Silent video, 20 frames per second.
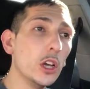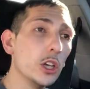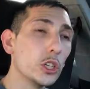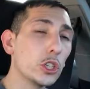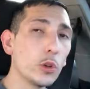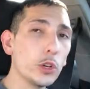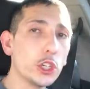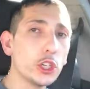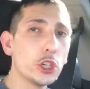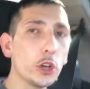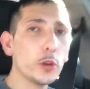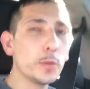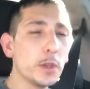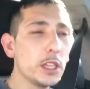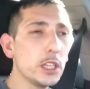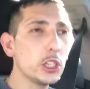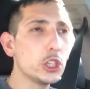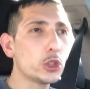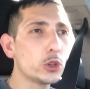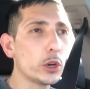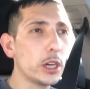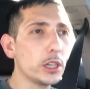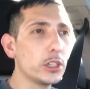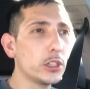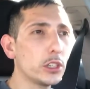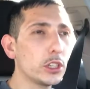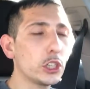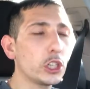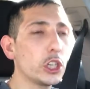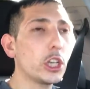So he showed me these
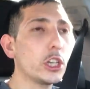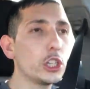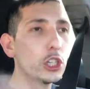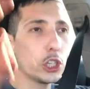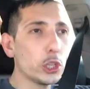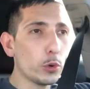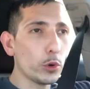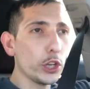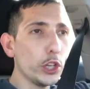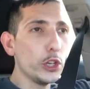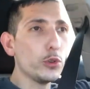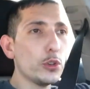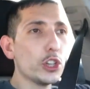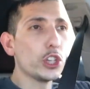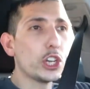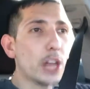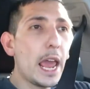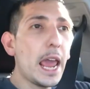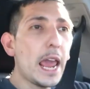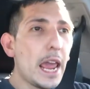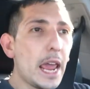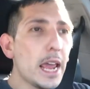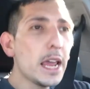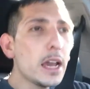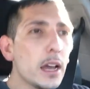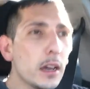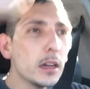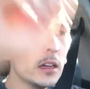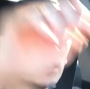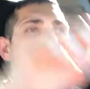stretches, essentially where you just
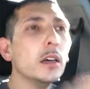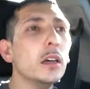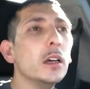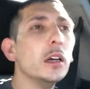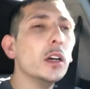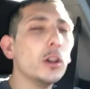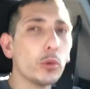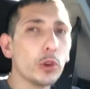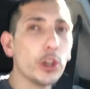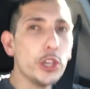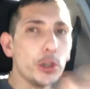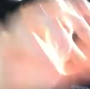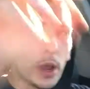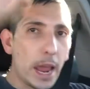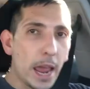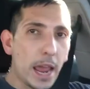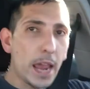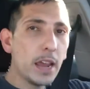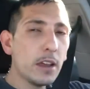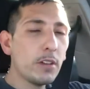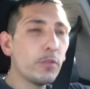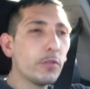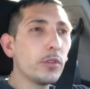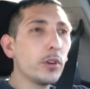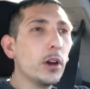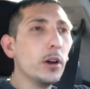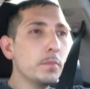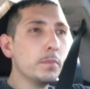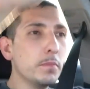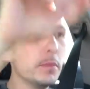hang
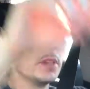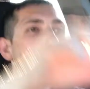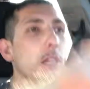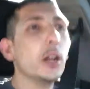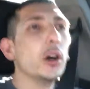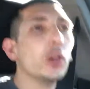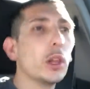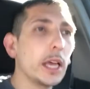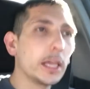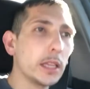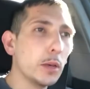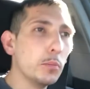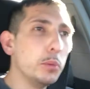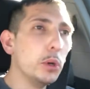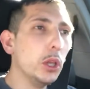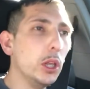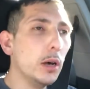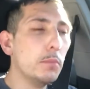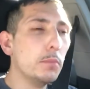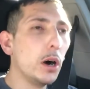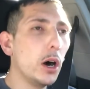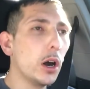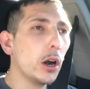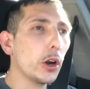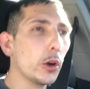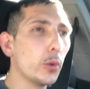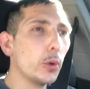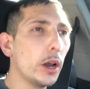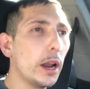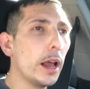from, like the pull-up
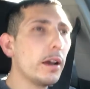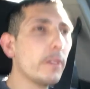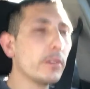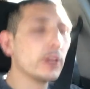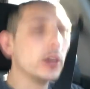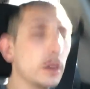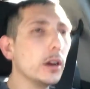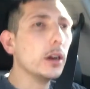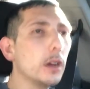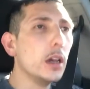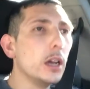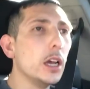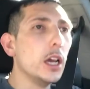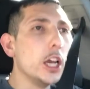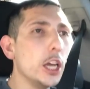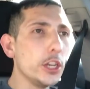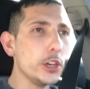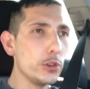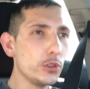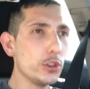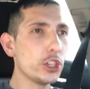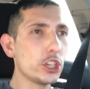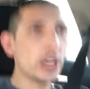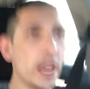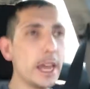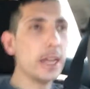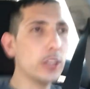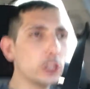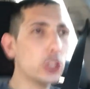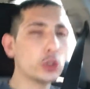bar or whatever, and you just
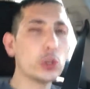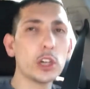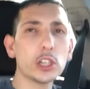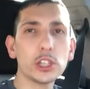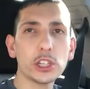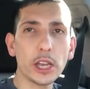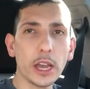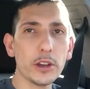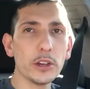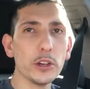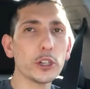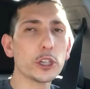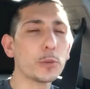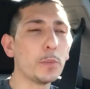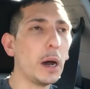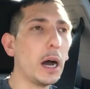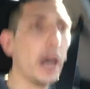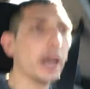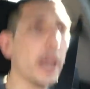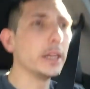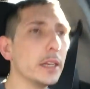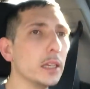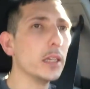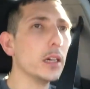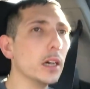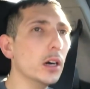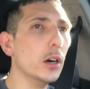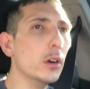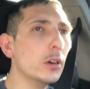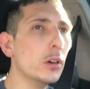hang, stretches out your spine,
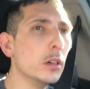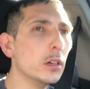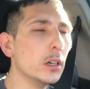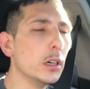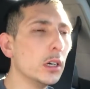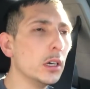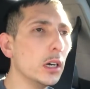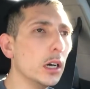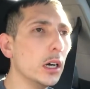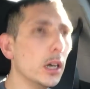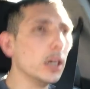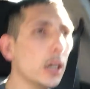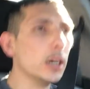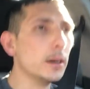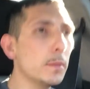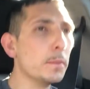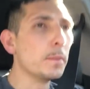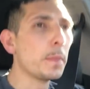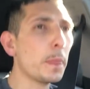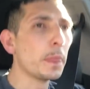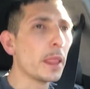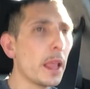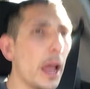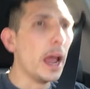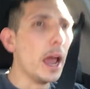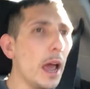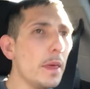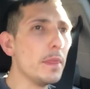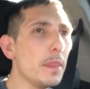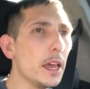
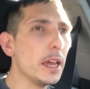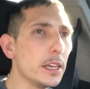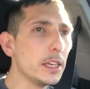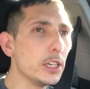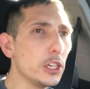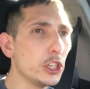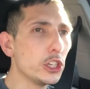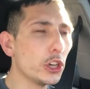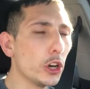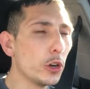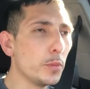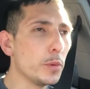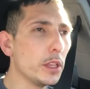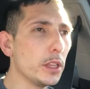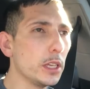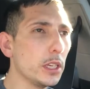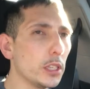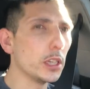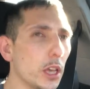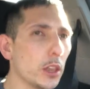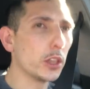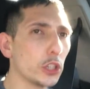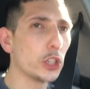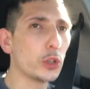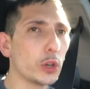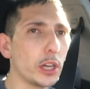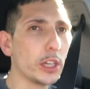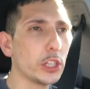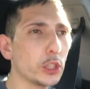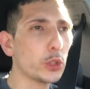and then he showed me these other
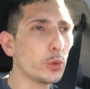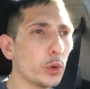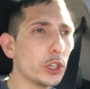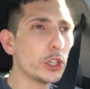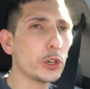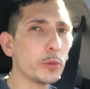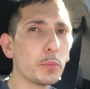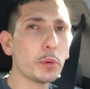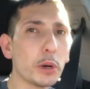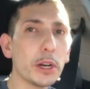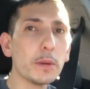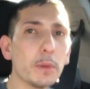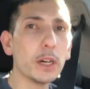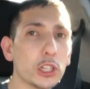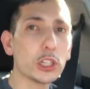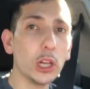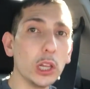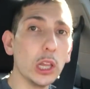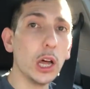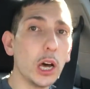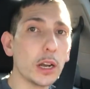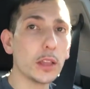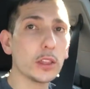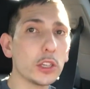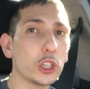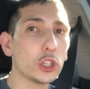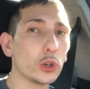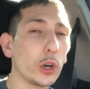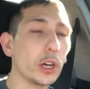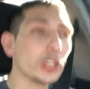stretches, which are pretty much a lot of the
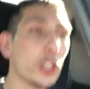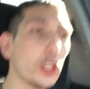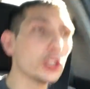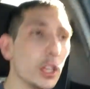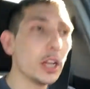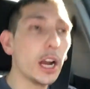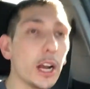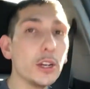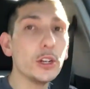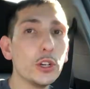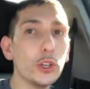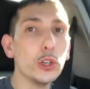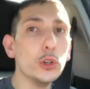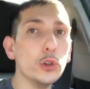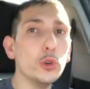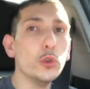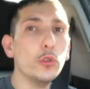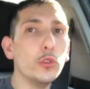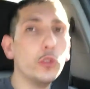stretches that I do